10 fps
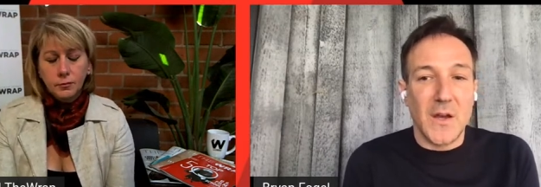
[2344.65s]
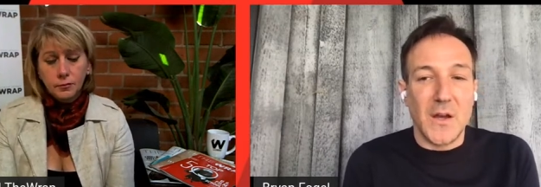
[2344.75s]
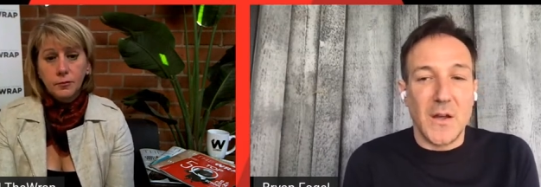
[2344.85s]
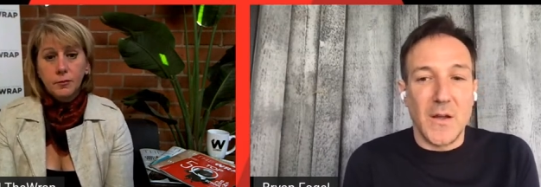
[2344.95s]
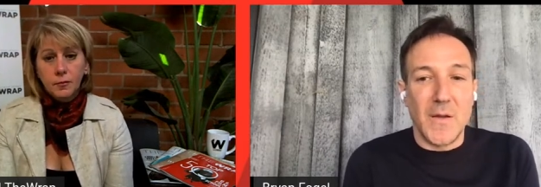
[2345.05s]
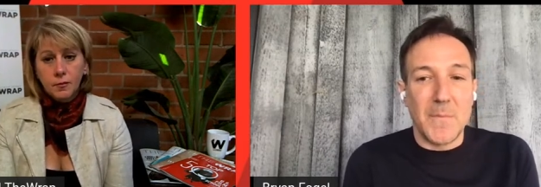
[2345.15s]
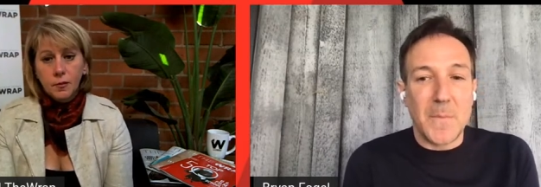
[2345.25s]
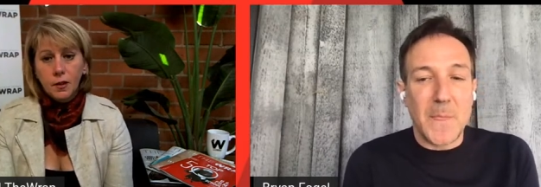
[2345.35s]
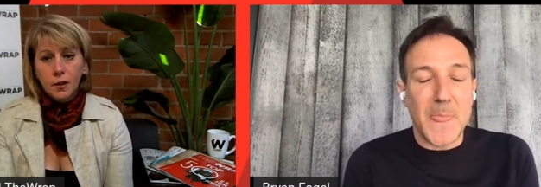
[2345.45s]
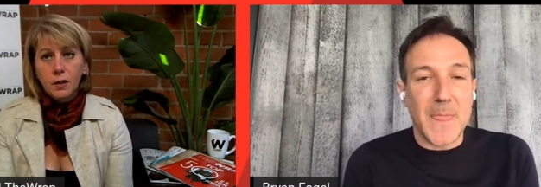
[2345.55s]

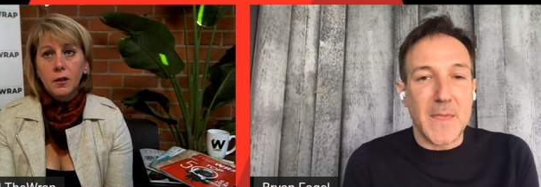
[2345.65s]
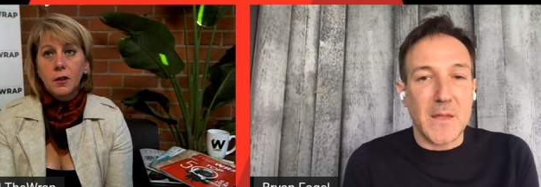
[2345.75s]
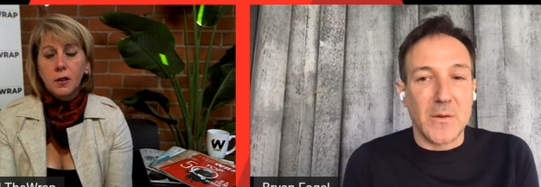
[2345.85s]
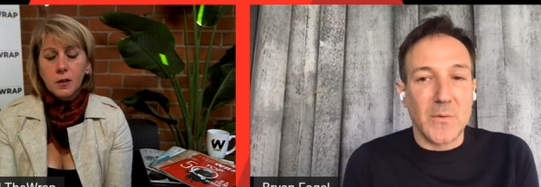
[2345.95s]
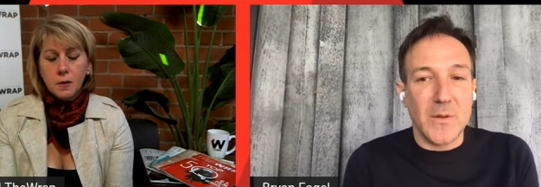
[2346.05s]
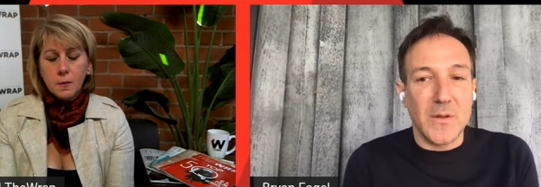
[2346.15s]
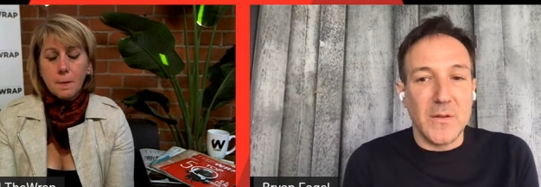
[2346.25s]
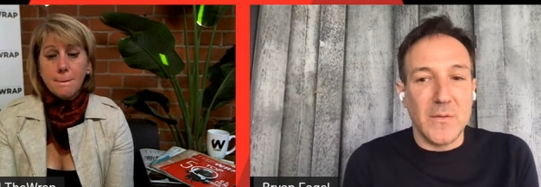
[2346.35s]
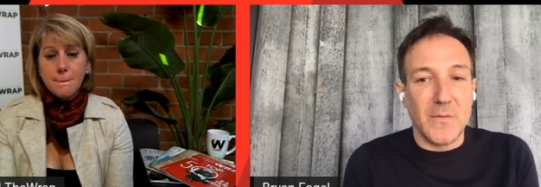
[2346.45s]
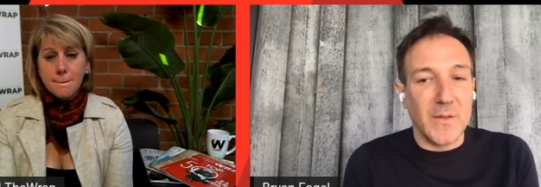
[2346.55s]
Speaker 1: um, you know
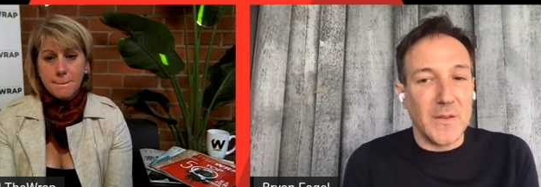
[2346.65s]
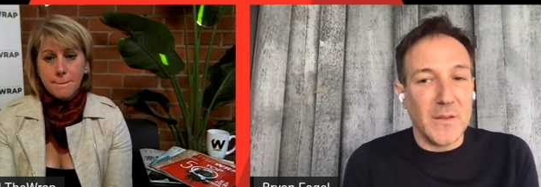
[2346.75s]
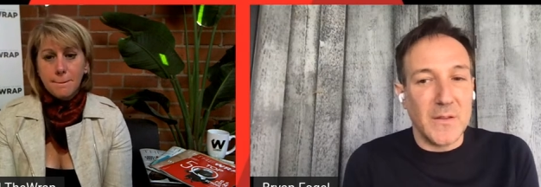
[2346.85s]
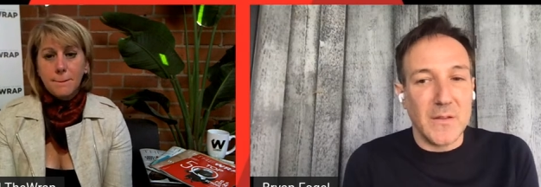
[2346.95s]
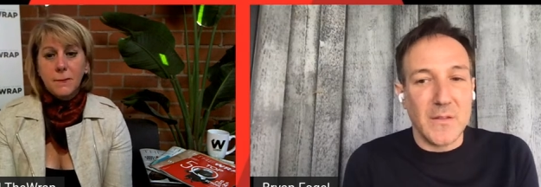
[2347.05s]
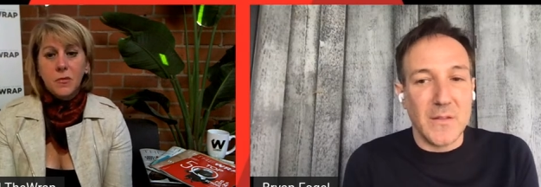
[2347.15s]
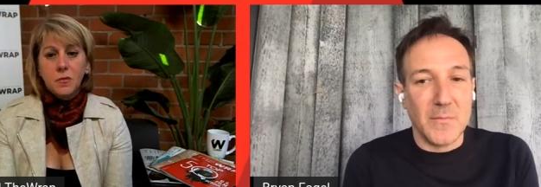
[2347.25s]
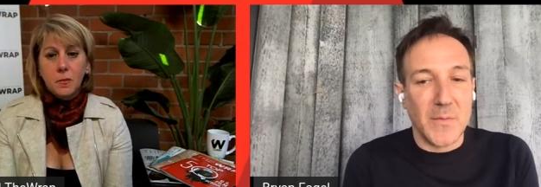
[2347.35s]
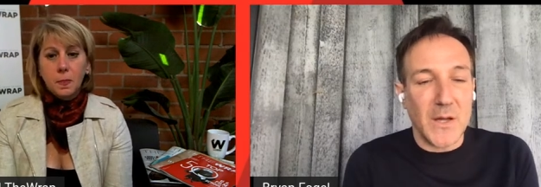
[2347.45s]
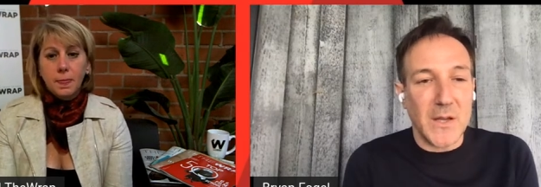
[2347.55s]
eh, the
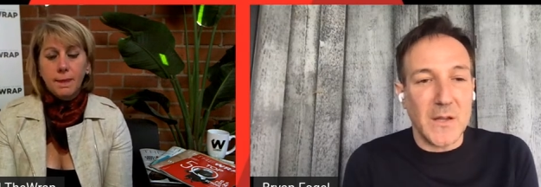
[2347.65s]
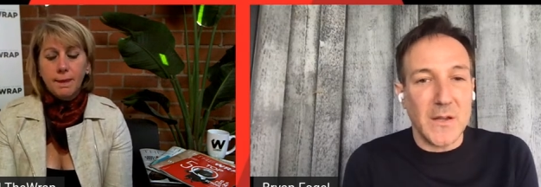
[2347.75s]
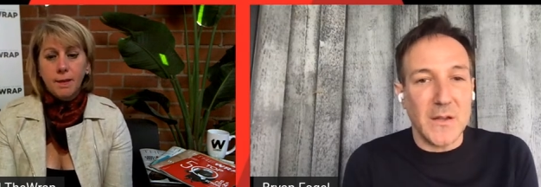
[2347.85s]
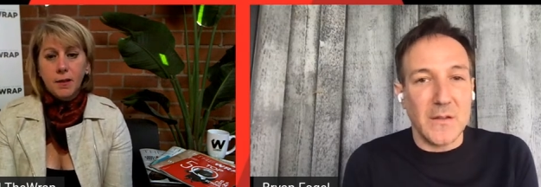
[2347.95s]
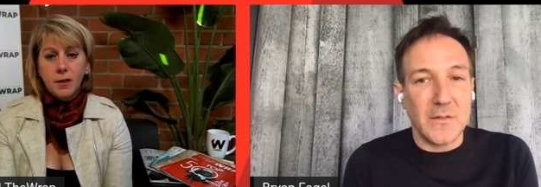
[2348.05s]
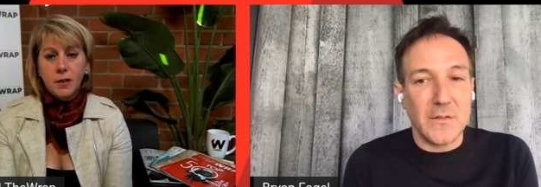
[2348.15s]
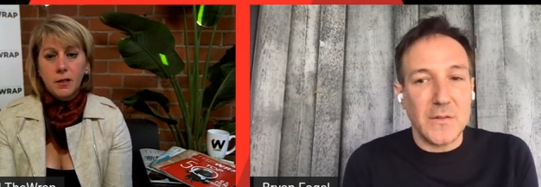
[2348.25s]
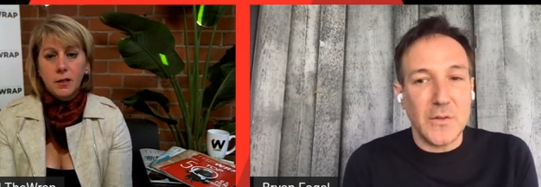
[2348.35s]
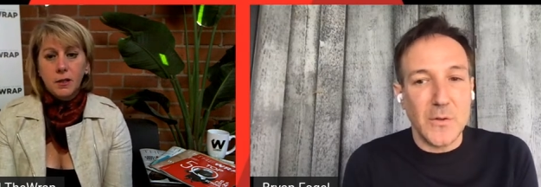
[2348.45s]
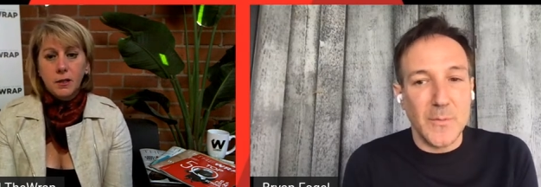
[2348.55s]
the money
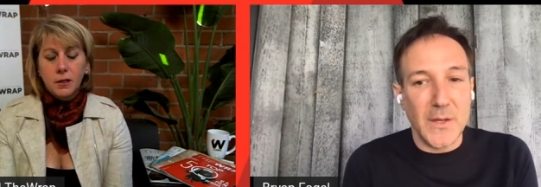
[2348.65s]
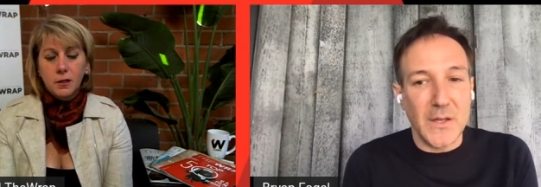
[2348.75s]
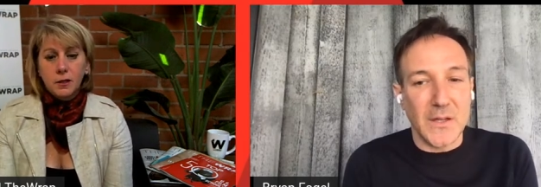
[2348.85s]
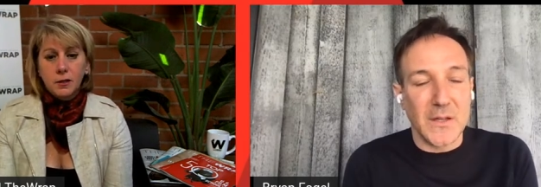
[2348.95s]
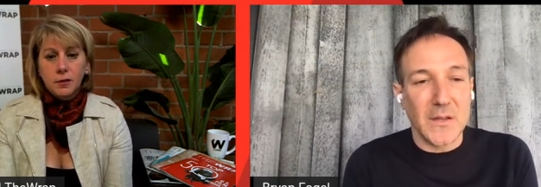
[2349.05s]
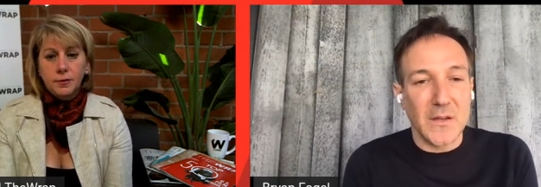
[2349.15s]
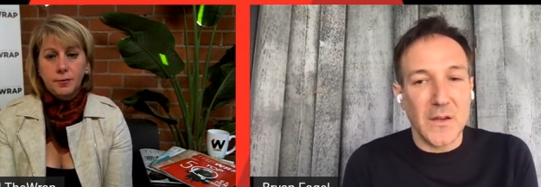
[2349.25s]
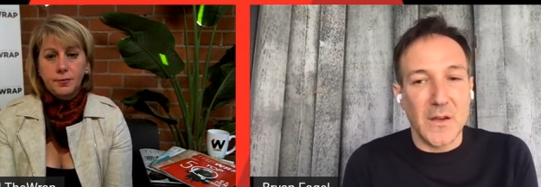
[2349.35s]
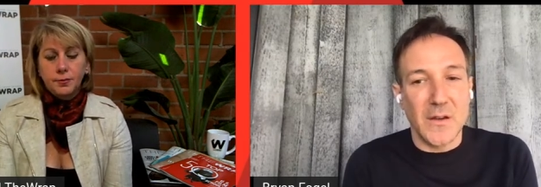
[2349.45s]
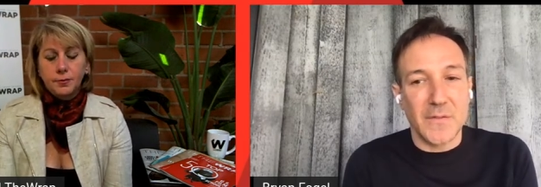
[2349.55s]
is too big
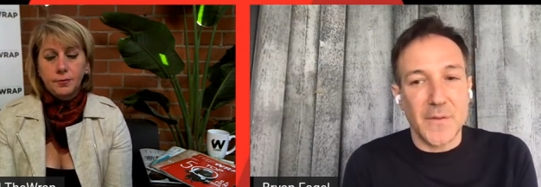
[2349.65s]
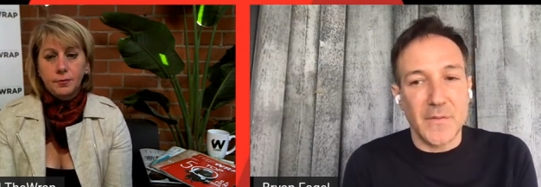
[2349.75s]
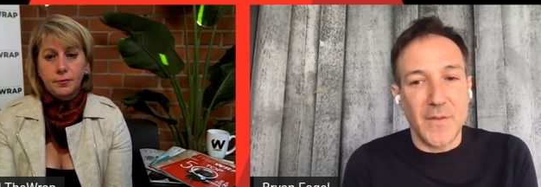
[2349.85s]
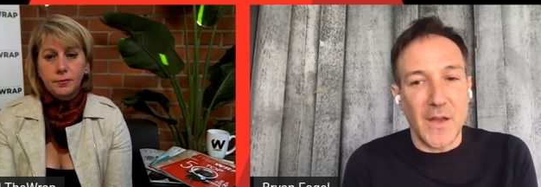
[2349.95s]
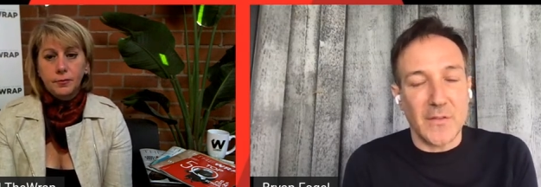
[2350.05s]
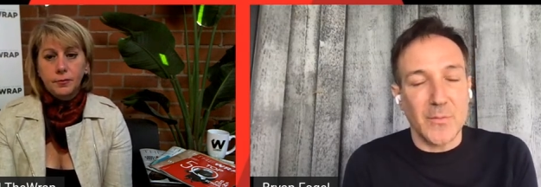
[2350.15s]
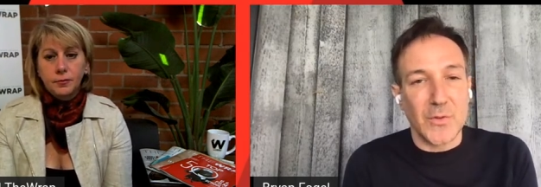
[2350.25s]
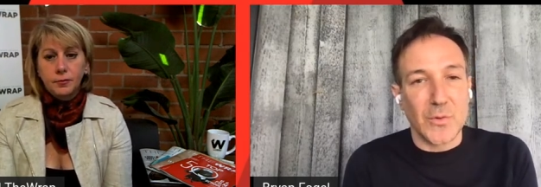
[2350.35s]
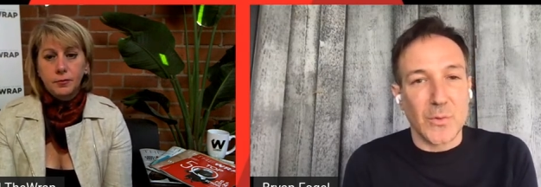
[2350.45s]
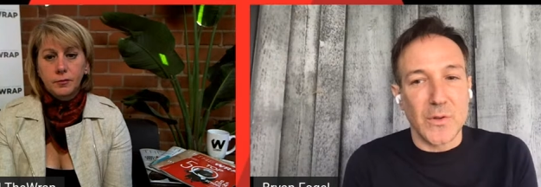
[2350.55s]
uh, for the vast
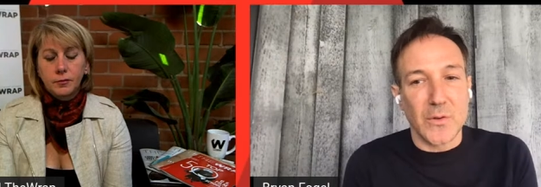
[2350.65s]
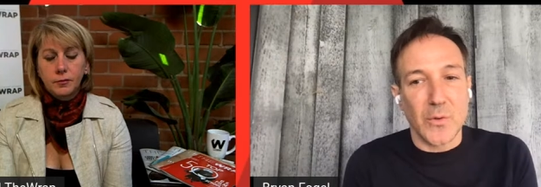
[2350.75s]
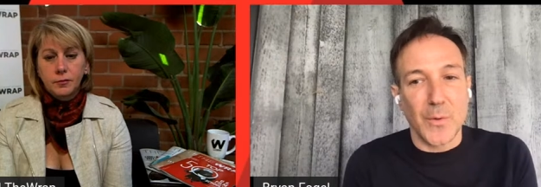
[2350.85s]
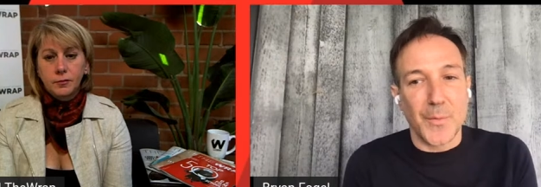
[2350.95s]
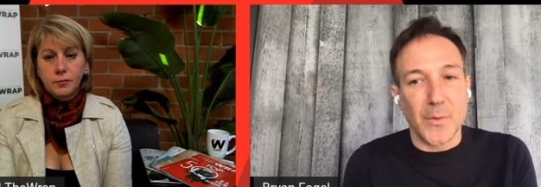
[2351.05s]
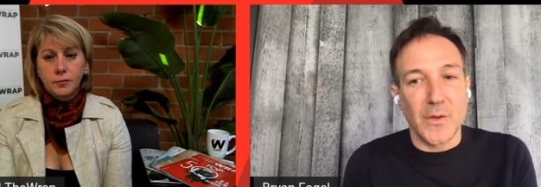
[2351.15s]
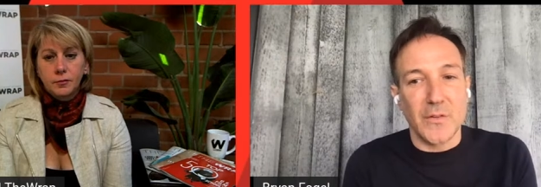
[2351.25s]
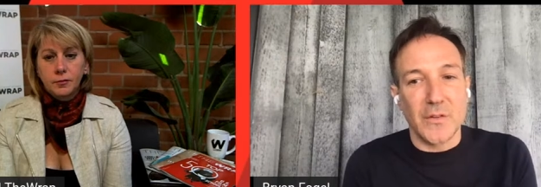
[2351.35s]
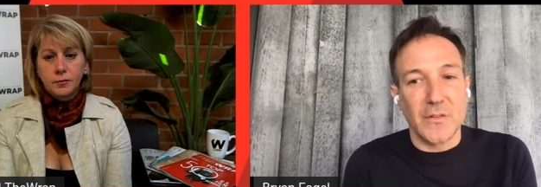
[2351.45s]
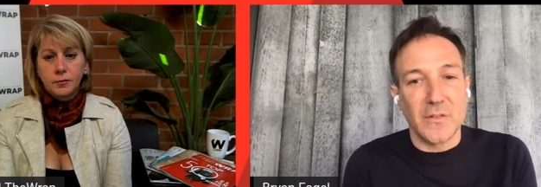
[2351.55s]
majority of
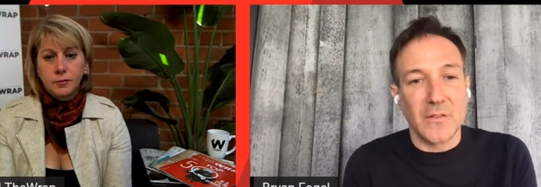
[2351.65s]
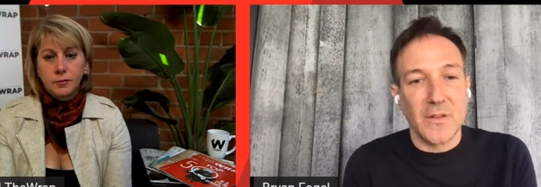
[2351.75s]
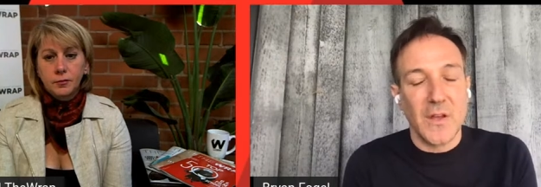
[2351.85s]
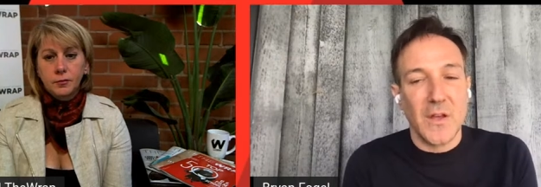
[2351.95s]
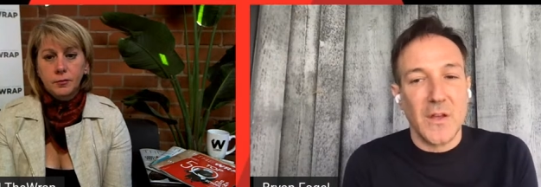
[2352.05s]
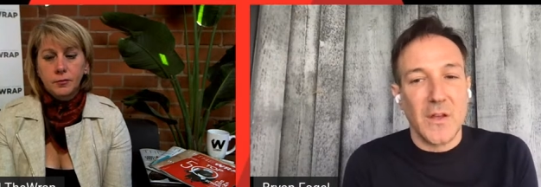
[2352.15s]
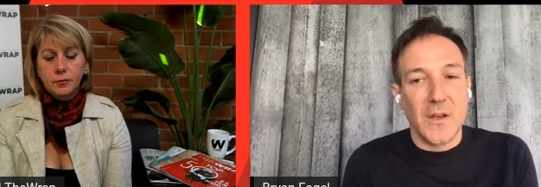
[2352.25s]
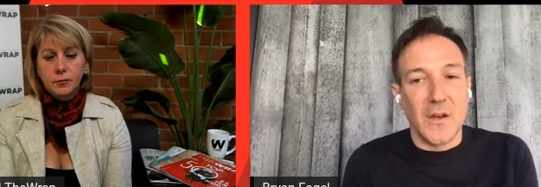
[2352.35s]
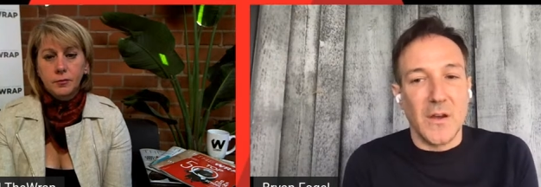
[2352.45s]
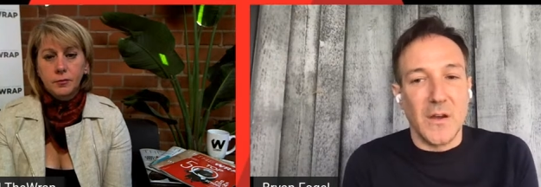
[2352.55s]
corporations,
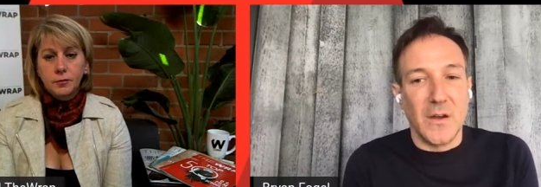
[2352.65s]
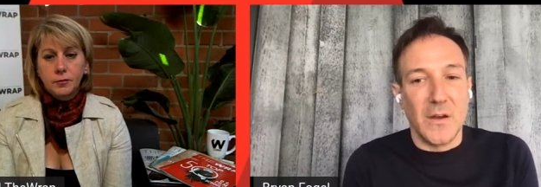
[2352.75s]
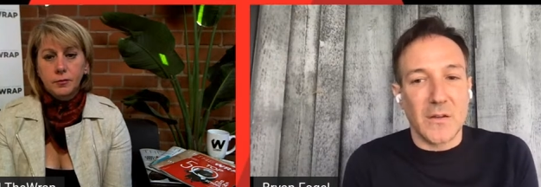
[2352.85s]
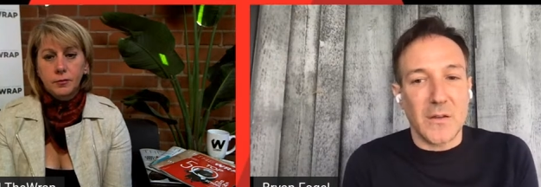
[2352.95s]
uh,